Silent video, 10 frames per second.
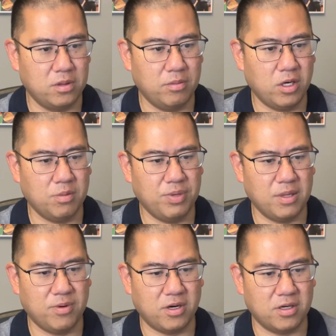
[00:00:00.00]
American
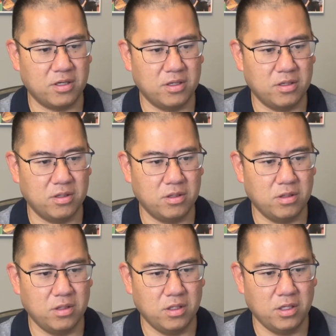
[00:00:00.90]
ping pong?
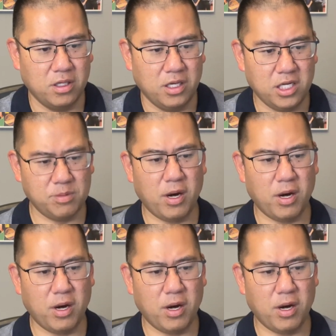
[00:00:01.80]
Is